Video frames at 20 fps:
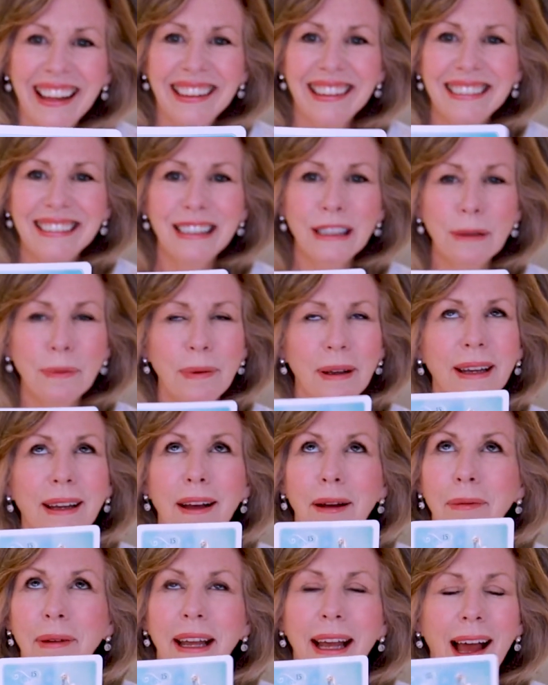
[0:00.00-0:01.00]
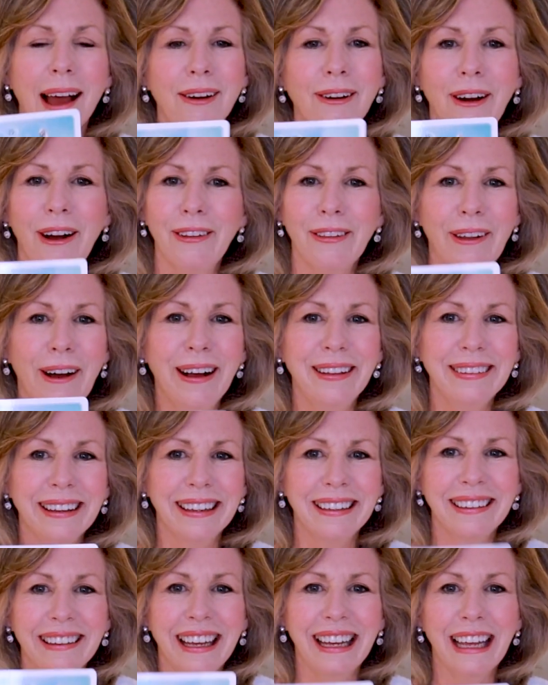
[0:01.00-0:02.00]
This has been coming out a lot
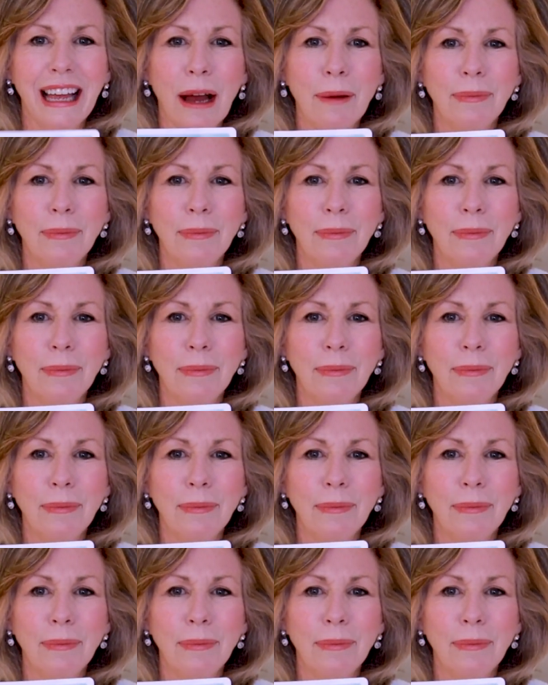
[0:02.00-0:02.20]
lately.